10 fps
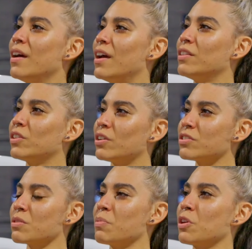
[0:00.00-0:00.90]
And
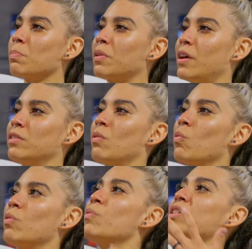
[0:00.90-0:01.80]
there is a bigger plan
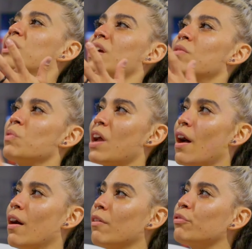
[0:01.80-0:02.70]
than what we think we
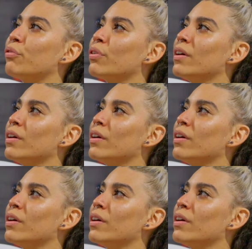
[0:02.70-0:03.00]
have